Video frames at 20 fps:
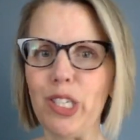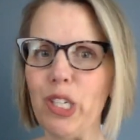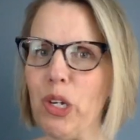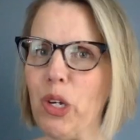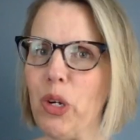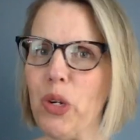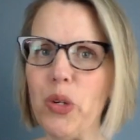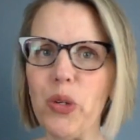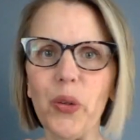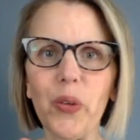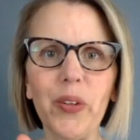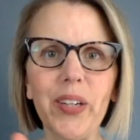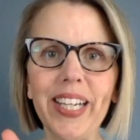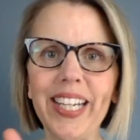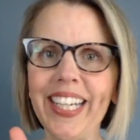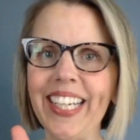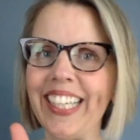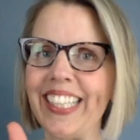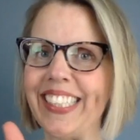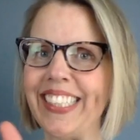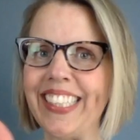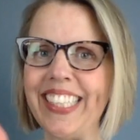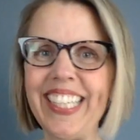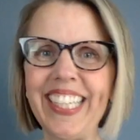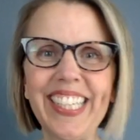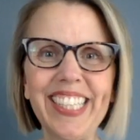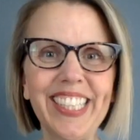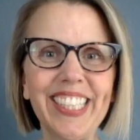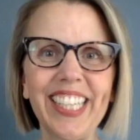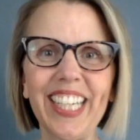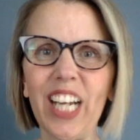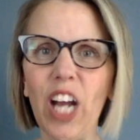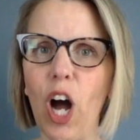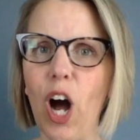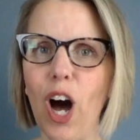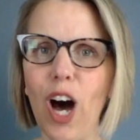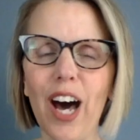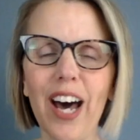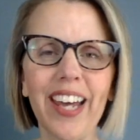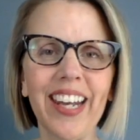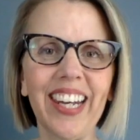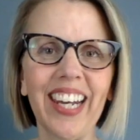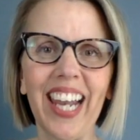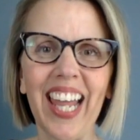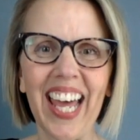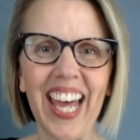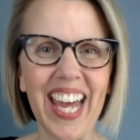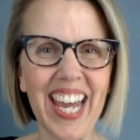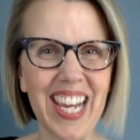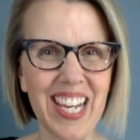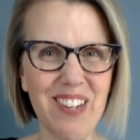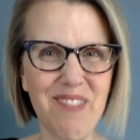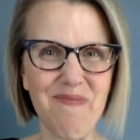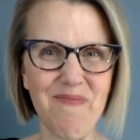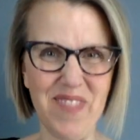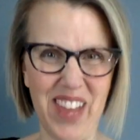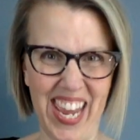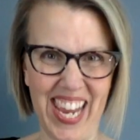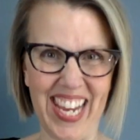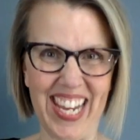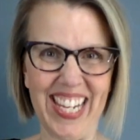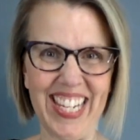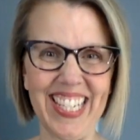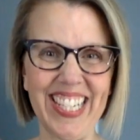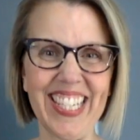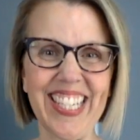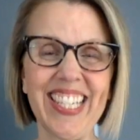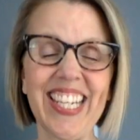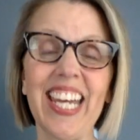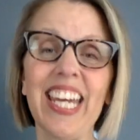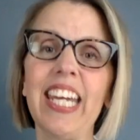tutoring and teaching online maze?